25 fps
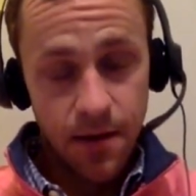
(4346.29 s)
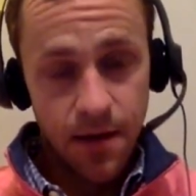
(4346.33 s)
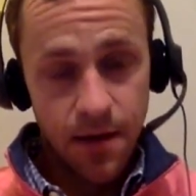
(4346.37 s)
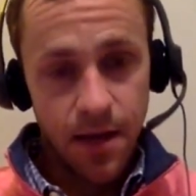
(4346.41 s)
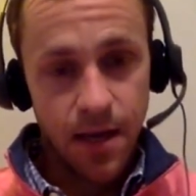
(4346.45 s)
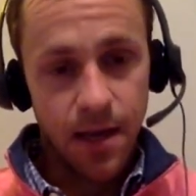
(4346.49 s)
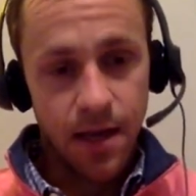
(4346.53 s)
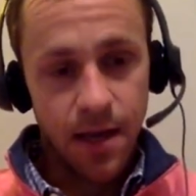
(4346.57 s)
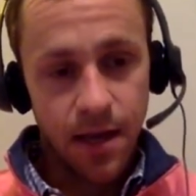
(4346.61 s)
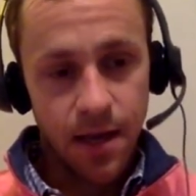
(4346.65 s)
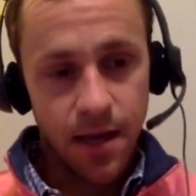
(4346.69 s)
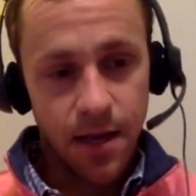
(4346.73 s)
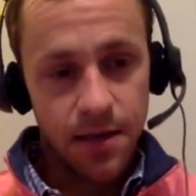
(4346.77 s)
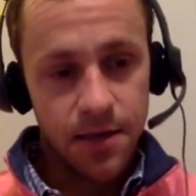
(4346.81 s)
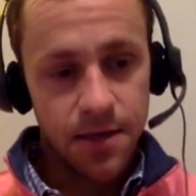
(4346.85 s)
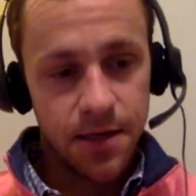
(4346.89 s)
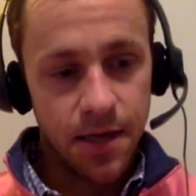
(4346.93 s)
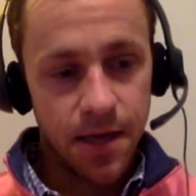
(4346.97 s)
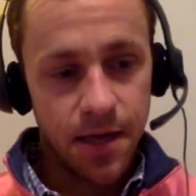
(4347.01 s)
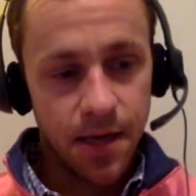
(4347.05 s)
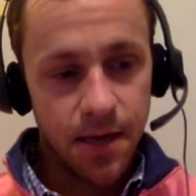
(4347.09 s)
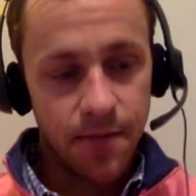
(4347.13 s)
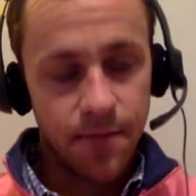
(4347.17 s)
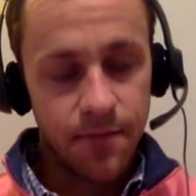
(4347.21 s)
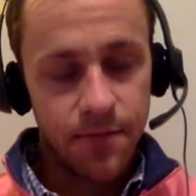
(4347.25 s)
And,
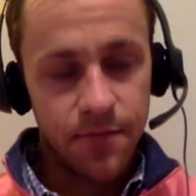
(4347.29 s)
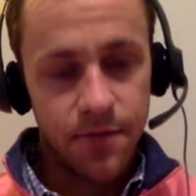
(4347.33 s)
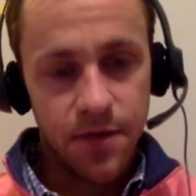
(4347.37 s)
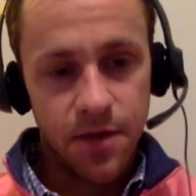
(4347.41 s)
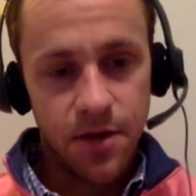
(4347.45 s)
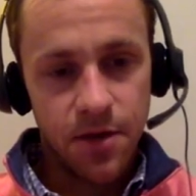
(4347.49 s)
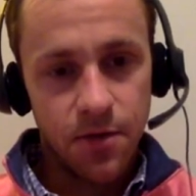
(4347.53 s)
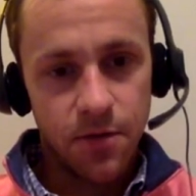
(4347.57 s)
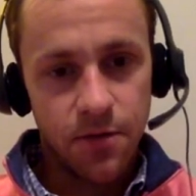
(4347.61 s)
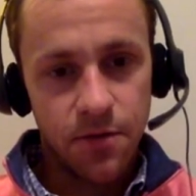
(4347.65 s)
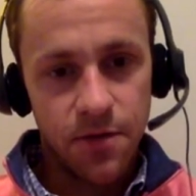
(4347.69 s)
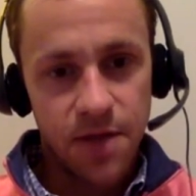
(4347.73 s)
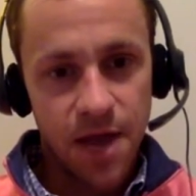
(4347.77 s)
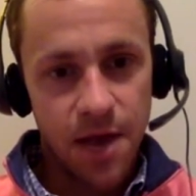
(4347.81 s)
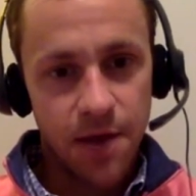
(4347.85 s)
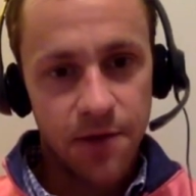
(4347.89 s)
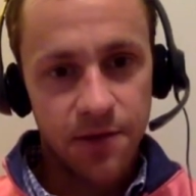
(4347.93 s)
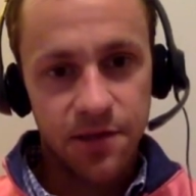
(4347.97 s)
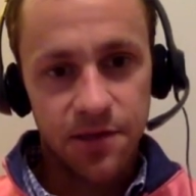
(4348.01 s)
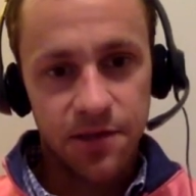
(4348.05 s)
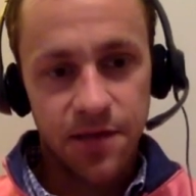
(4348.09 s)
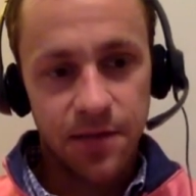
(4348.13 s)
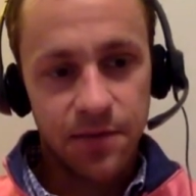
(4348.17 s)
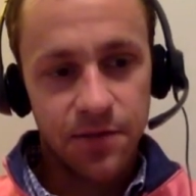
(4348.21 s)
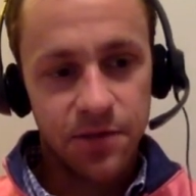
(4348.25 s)
um, you know, now's
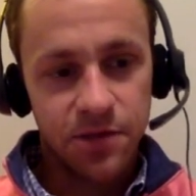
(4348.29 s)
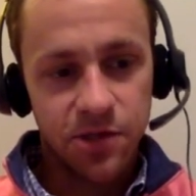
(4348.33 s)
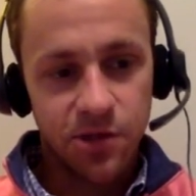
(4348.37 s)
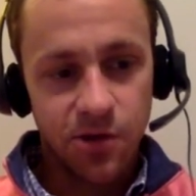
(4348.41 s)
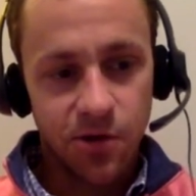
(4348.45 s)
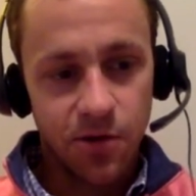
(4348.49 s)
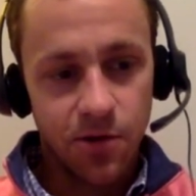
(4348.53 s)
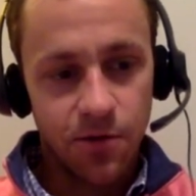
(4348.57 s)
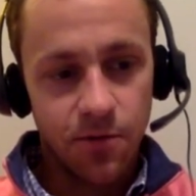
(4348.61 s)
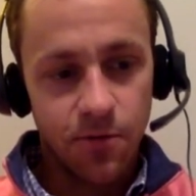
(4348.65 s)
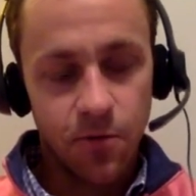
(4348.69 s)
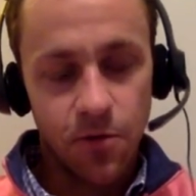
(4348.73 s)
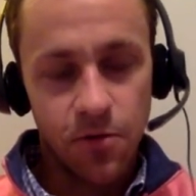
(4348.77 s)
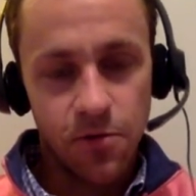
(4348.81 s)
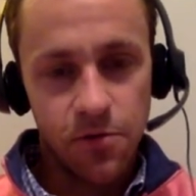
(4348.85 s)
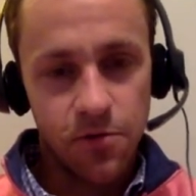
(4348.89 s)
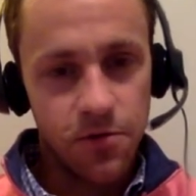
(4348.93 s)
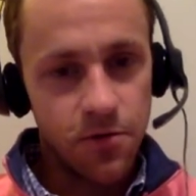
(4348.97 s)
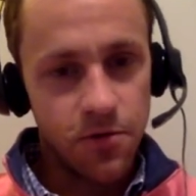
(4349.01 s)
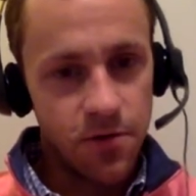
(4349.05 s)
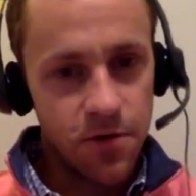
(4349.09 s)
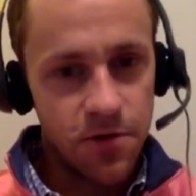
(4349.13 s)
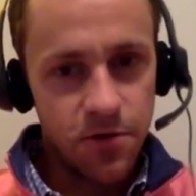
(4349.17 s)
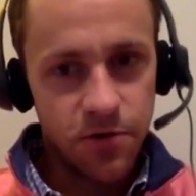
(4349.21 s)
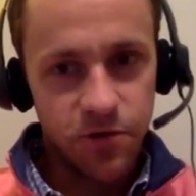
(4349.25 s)
the time to start, whether
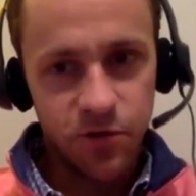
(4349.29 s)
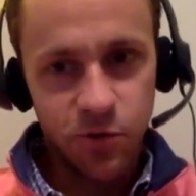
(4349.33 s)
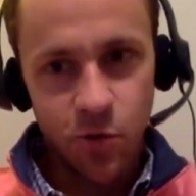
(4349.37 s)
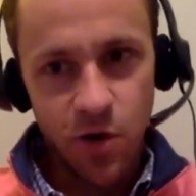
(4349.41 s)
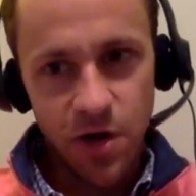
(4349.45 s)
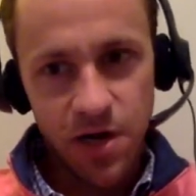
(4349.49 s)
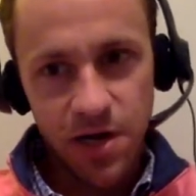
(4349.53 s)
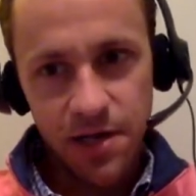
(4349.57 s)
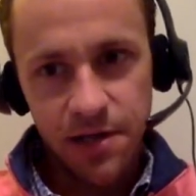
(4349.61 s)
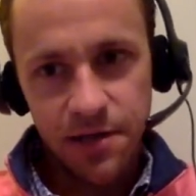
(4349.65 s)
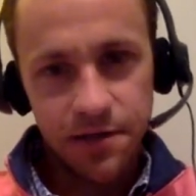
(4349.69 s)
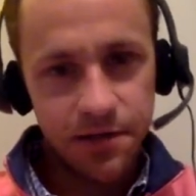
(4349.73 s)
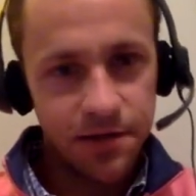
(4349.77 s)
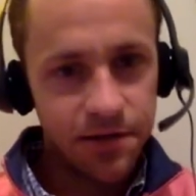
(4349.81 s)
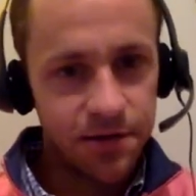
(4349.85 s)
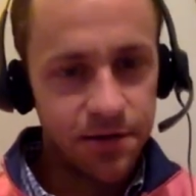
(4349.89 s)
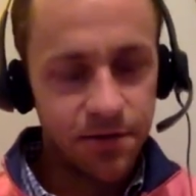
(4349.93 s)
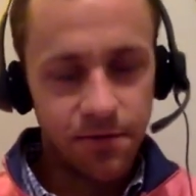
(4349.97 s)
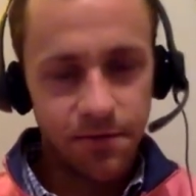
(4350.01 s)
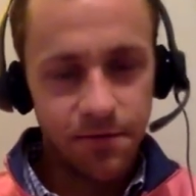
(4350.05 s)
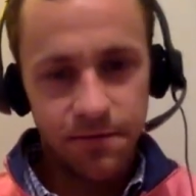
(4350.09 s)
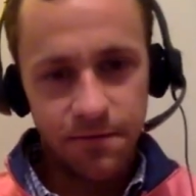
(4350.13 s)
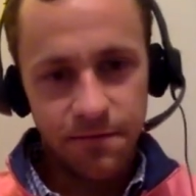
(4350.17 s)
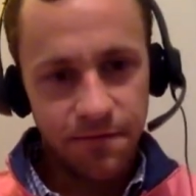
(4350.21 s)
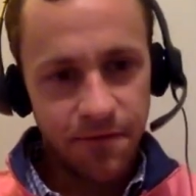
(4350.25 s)
you're in your twenties
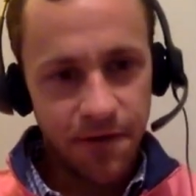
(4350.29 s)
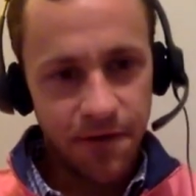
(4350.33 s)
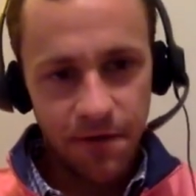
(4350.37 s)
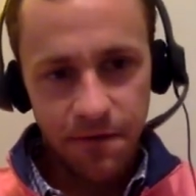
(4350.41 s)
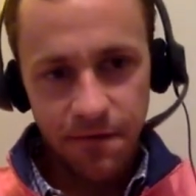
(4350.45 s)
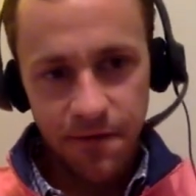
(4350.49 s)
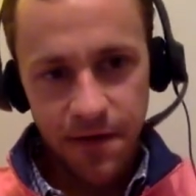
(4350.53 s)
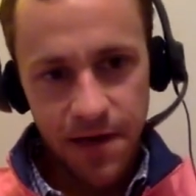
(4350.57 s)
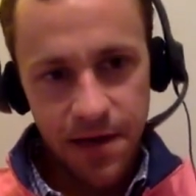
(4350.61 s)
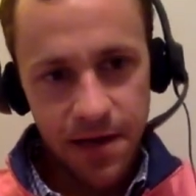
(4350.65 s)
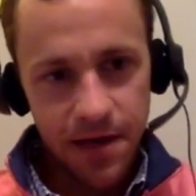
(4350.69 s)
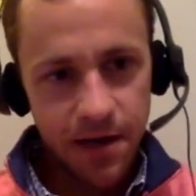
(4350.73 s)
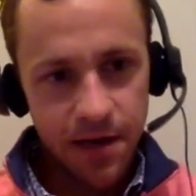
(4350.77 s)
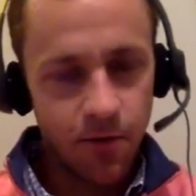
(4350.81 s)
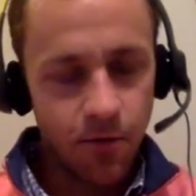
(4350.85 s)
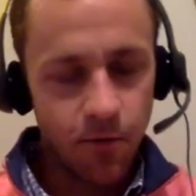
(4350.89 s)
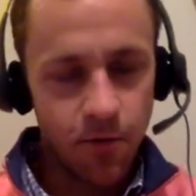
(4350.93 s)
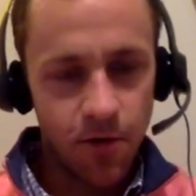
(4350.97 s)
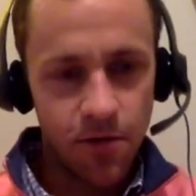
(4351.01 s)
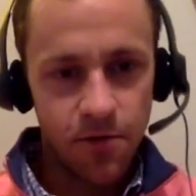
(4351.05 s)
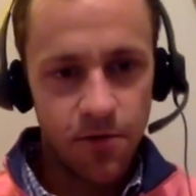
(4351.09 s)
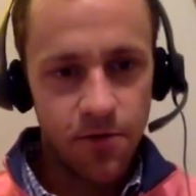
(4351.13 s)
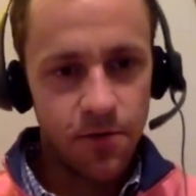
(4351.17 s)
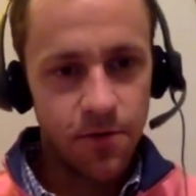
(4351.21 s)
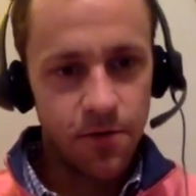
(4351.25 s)
doing firefighting, or
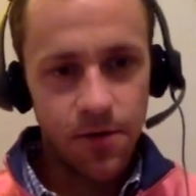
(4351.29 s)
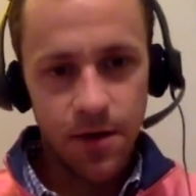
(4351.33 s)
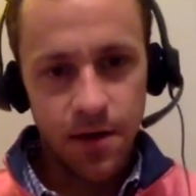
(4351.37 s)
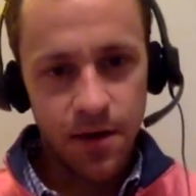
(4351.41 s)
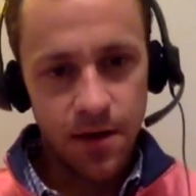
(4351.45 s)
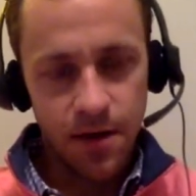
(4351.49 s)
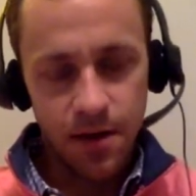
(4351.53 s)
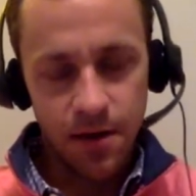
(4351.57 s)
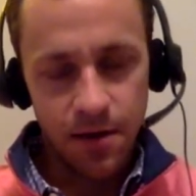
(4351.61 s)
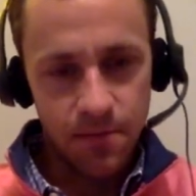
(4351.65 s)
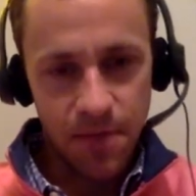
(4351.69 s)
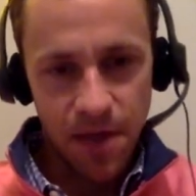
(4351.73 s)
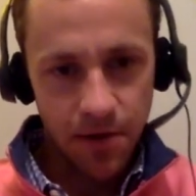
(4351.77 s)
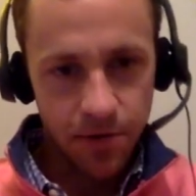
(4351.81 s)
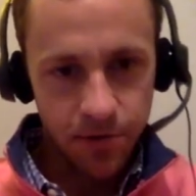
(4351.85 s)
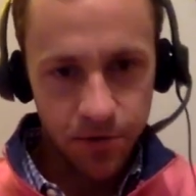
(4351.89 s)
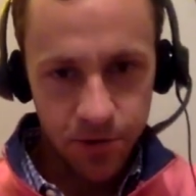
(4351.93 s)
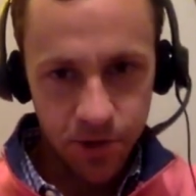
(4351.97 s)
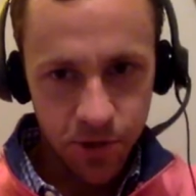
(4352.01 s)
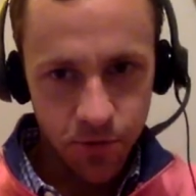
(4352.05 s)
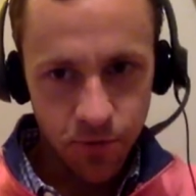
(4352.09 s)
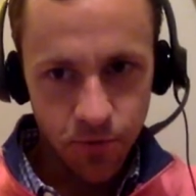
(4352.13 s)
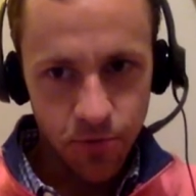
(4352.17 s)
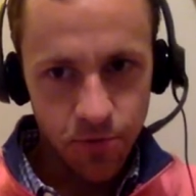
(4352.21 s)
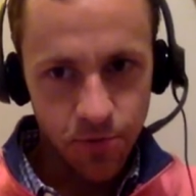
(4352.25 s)
whether in medical
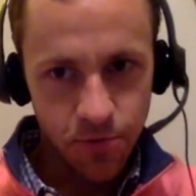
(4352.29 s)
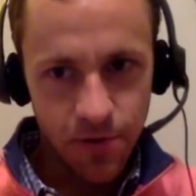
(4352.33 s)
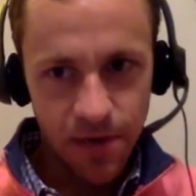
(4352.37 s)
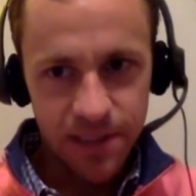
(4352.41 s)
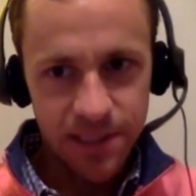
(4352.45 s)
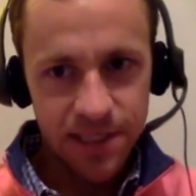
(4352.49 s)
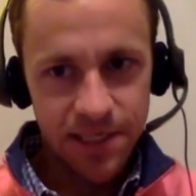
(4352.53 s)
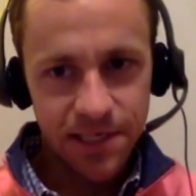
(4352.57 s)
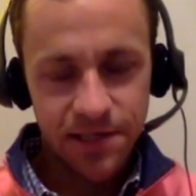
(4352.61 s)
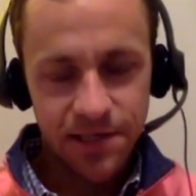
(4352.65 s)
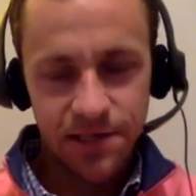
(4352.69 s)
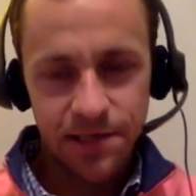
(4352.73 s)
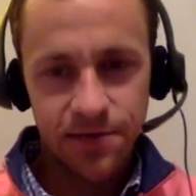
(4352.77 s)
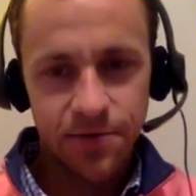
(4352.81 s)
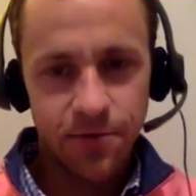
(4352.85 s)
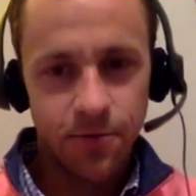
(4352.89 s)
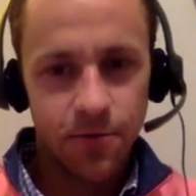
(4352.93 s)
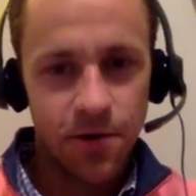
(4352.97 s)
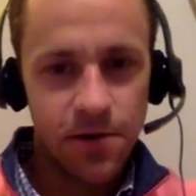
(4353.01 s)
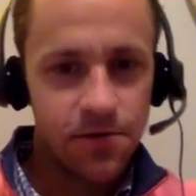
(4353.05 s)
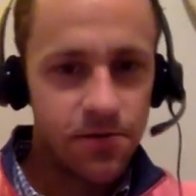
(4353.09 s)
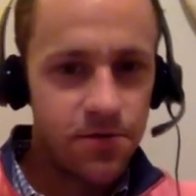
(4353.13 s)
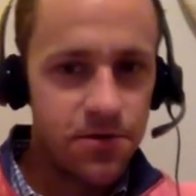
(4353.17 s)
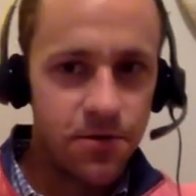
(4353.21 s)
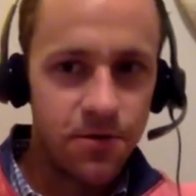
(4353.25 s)
school or residency, or
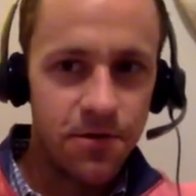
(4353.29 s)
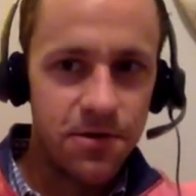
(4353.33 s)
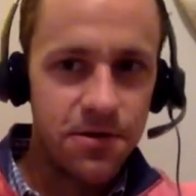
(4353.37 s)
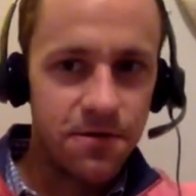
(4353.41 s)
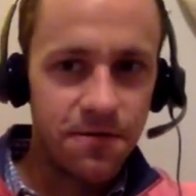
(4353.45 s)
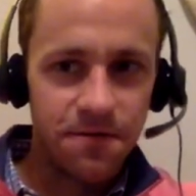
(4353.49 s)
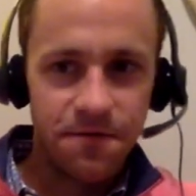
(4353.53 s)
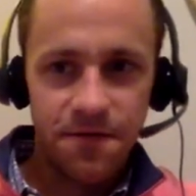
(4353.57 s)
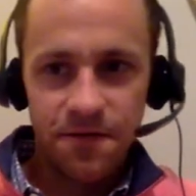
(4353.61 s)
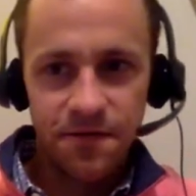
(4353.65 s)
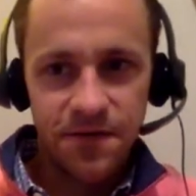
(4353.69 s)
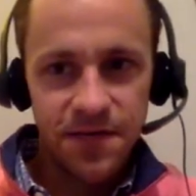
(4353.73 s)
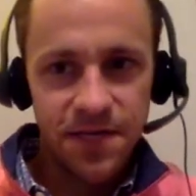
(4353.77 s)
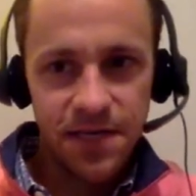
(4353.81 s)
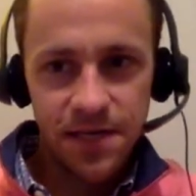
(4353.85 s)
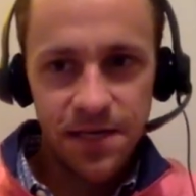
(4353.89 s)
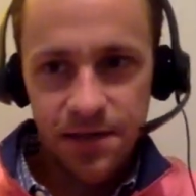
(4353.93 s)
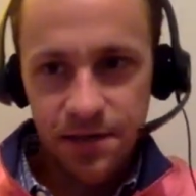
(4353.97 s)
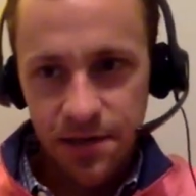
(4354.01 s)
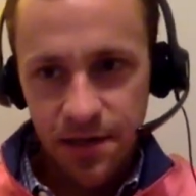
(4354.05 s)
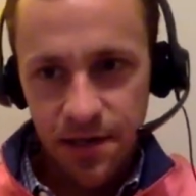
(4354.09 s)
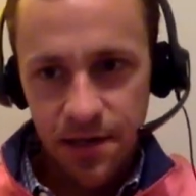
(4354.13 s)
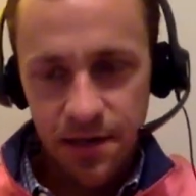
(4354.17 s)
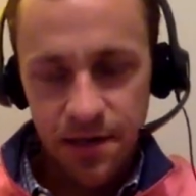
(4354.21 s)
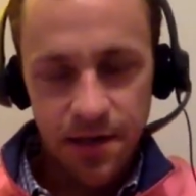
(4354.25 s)
whether you're in your
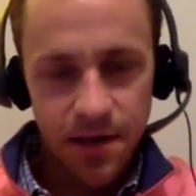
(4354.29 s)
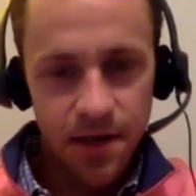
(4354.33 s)
fifties and,